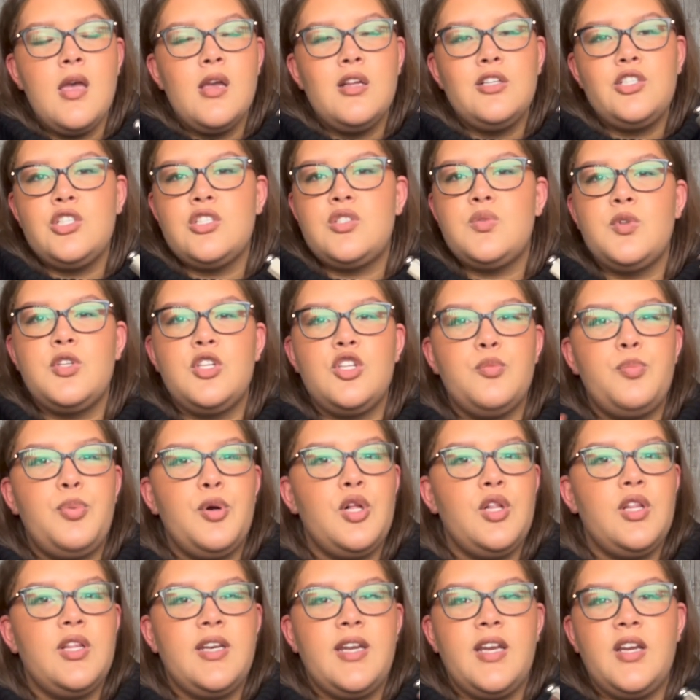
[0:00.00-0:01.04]
Just when you
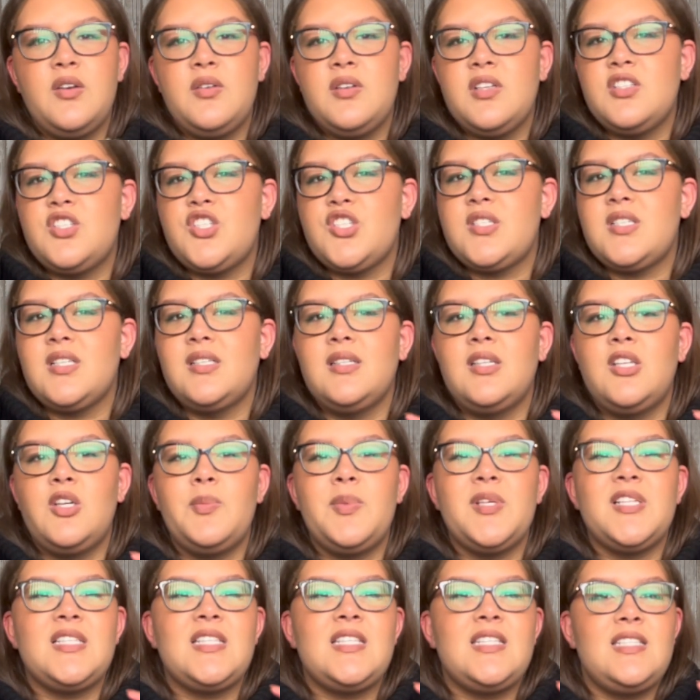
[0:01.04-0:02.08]
pull it out, it's just a little
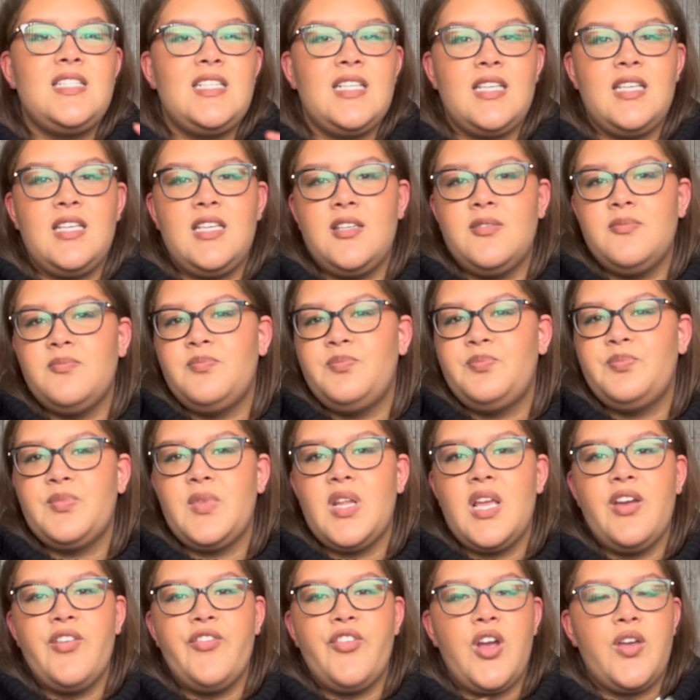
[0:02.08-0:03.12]
bit sticky
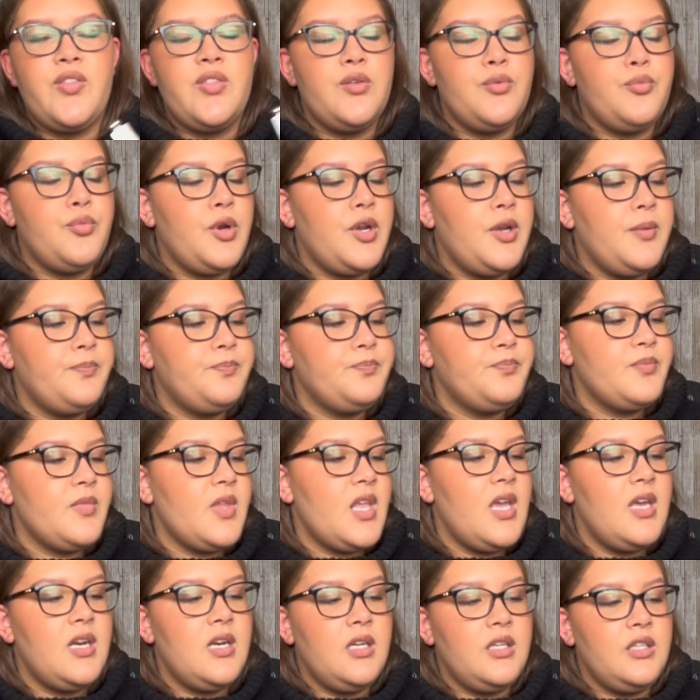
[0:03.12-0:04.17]
around the brim.
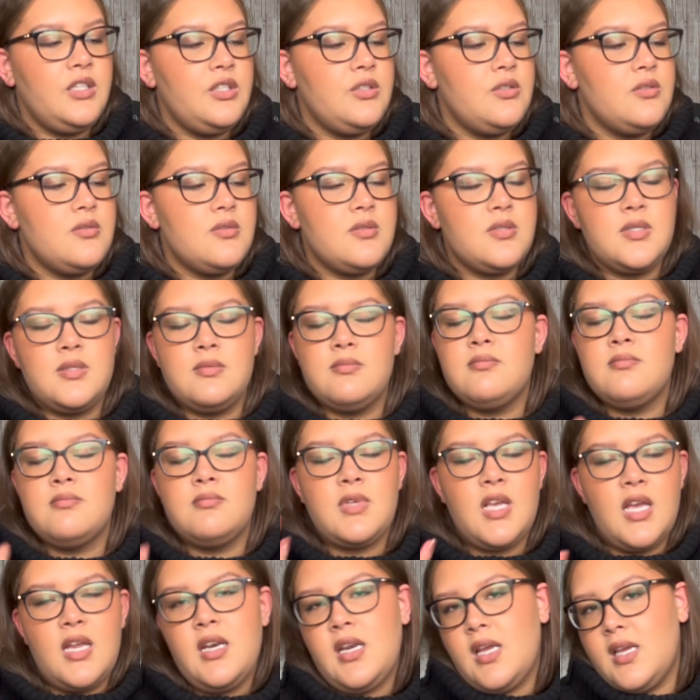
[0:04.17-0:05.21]
And I use
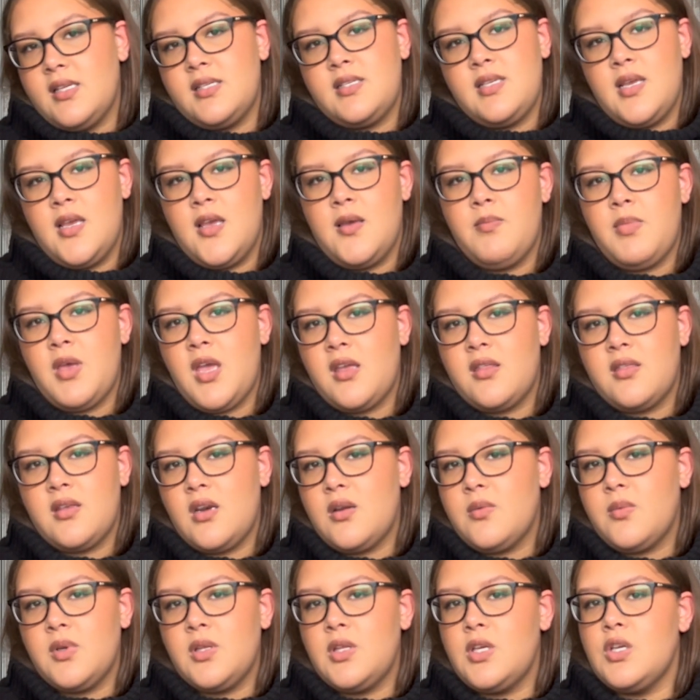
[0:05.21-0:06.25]
a nice handbag that I
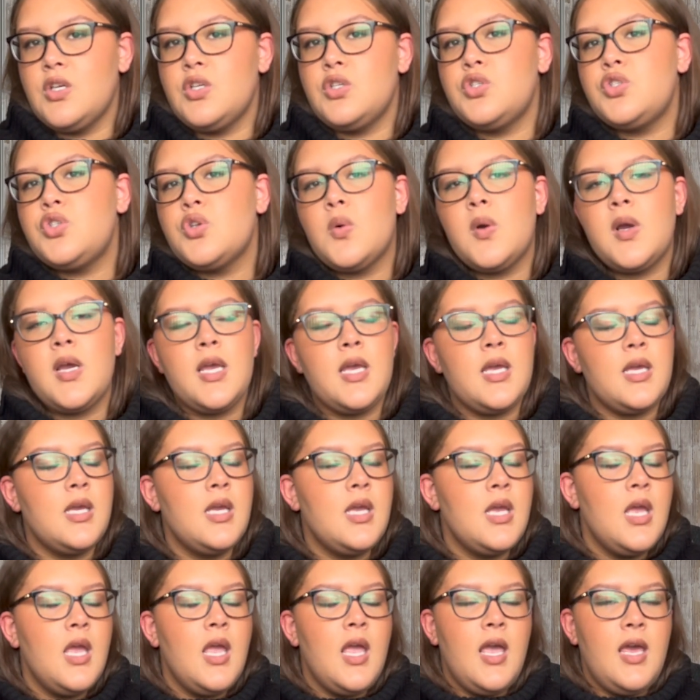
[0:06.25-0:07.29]
really enjoy,
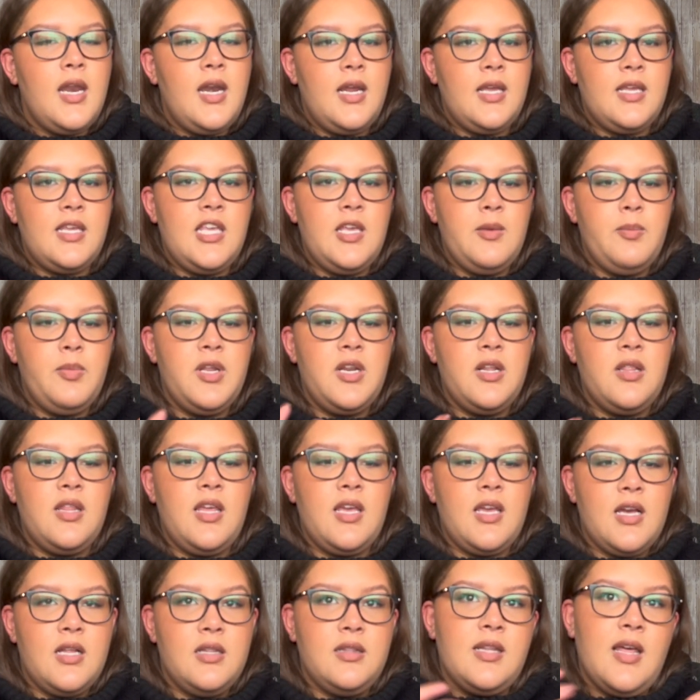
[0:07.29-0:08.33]
and I keep it in
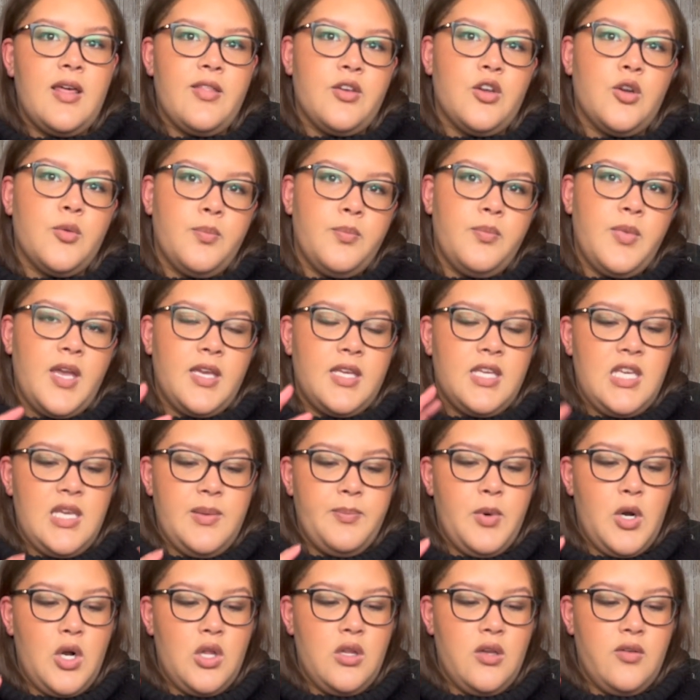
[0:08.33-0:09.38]
like a leather. I keep
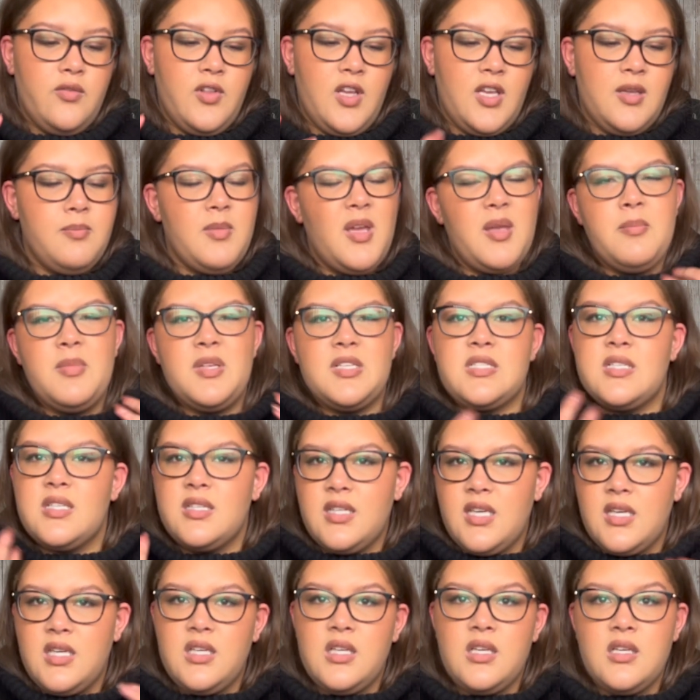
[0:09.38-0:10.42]
all of like my
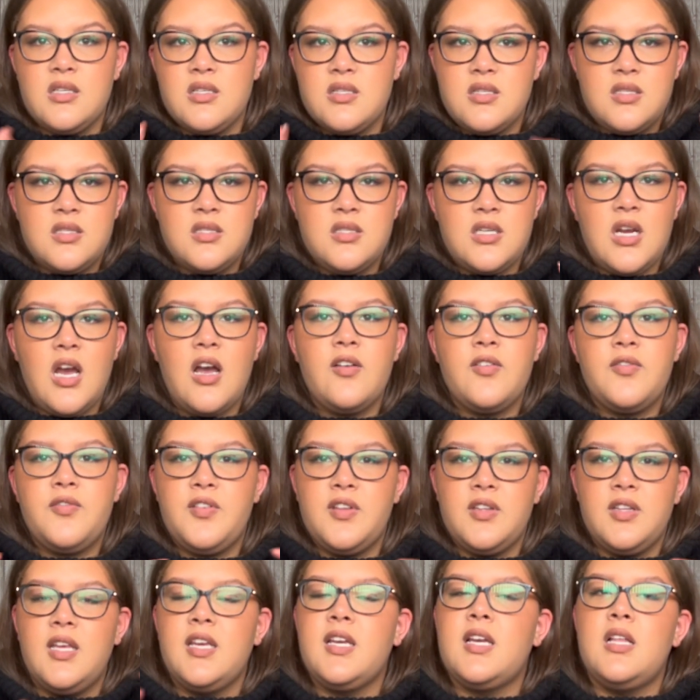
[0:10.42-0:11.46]
miscellaneous stuff
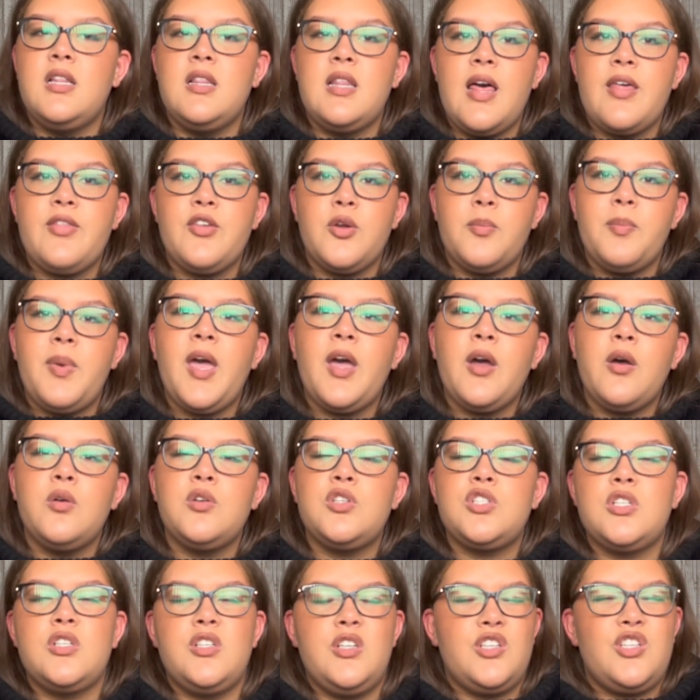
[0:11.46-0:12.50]
in like a leather
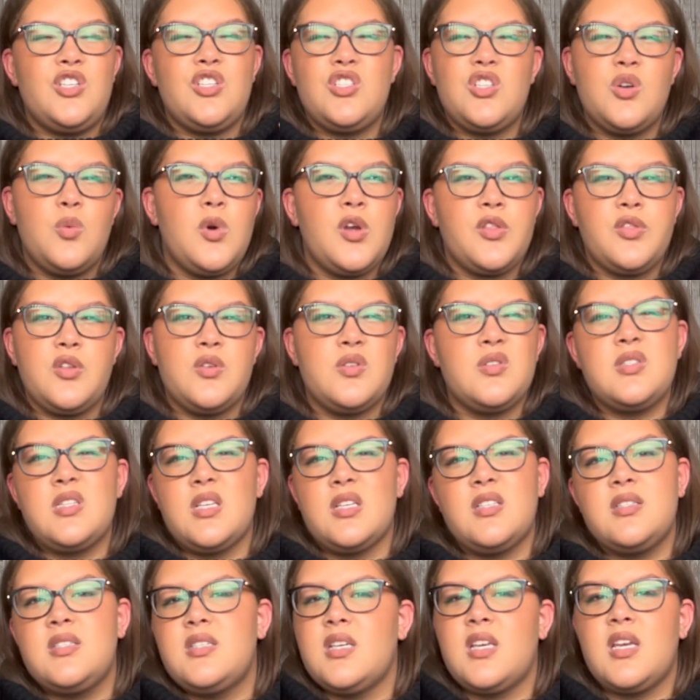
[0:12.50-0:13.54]
pouch, and I just don't want those
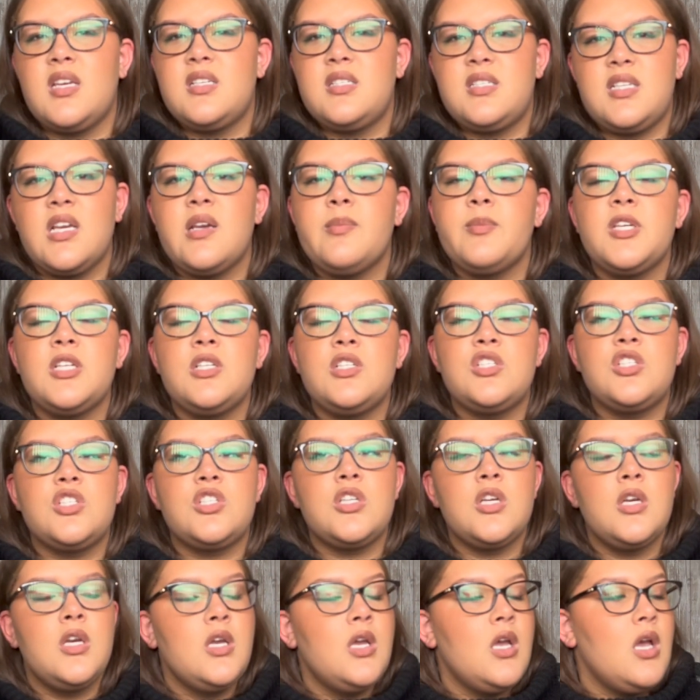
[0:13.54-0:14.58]
things to get damaged.
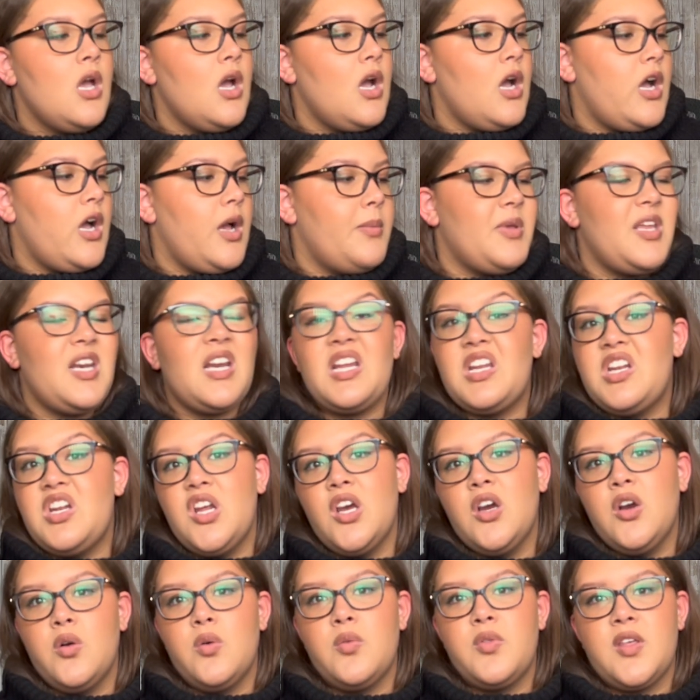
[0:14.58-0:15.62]
And I
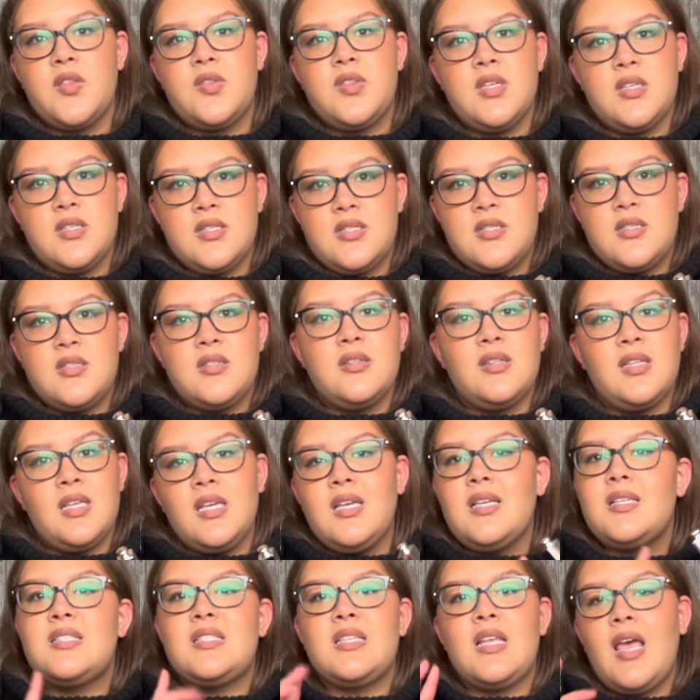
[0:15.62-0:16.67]
know that this
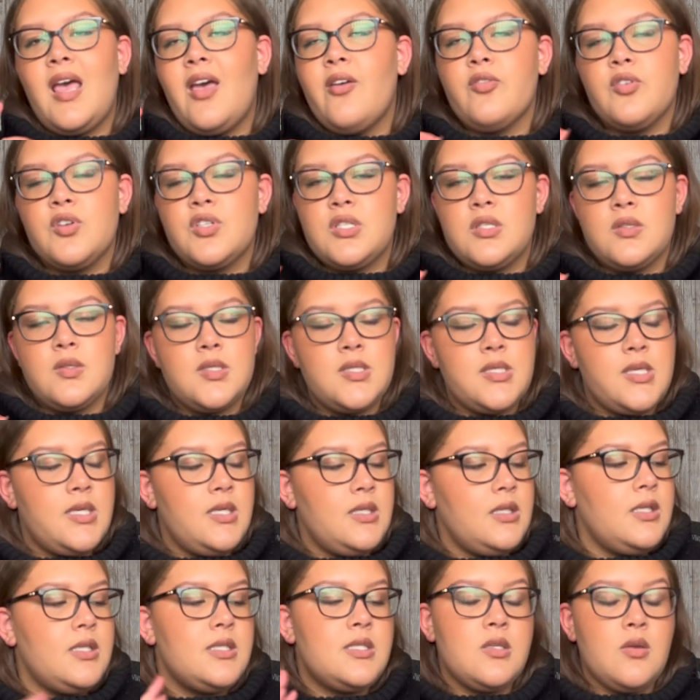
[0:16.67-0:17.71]
leaks ever so
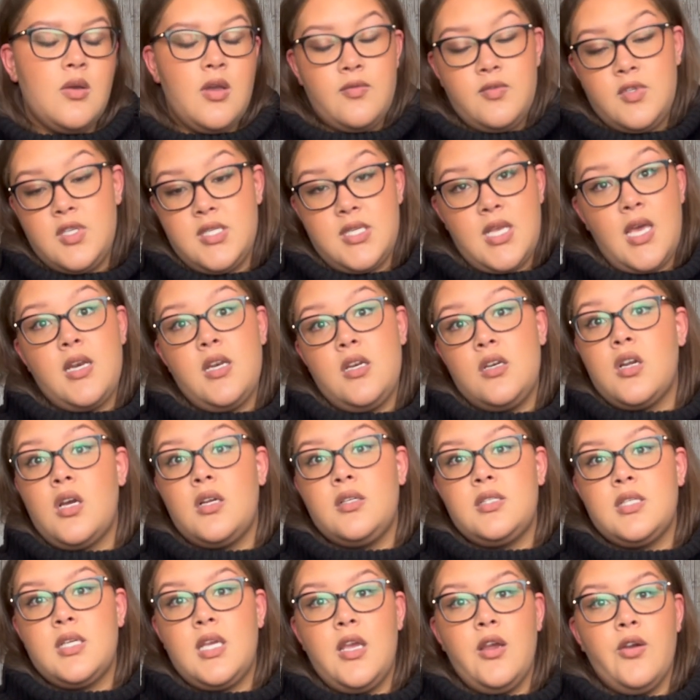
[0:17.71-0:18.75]
slightly, so I've decided not
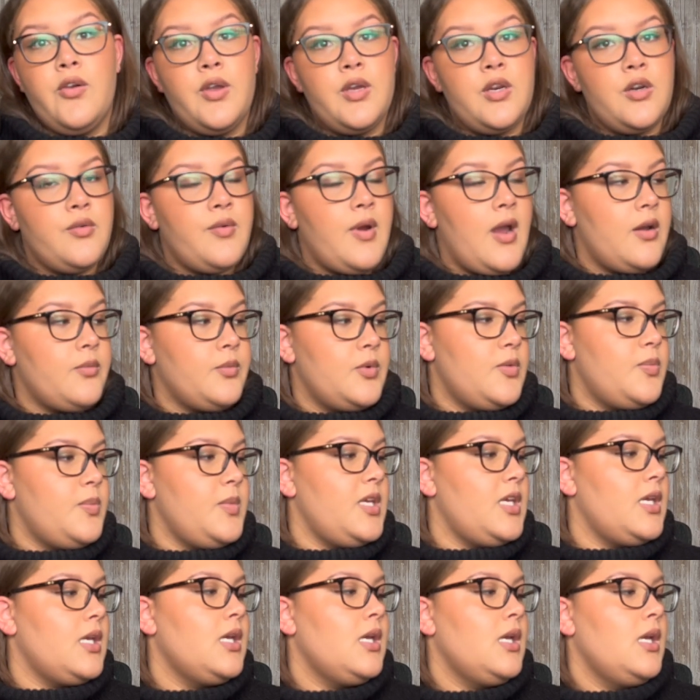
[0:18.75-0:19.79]
to carry it around with
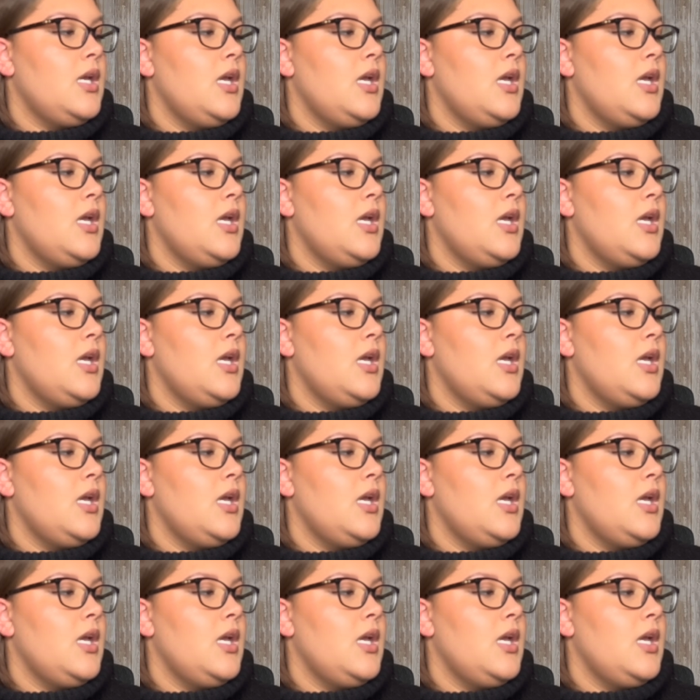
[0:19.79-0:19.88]
me.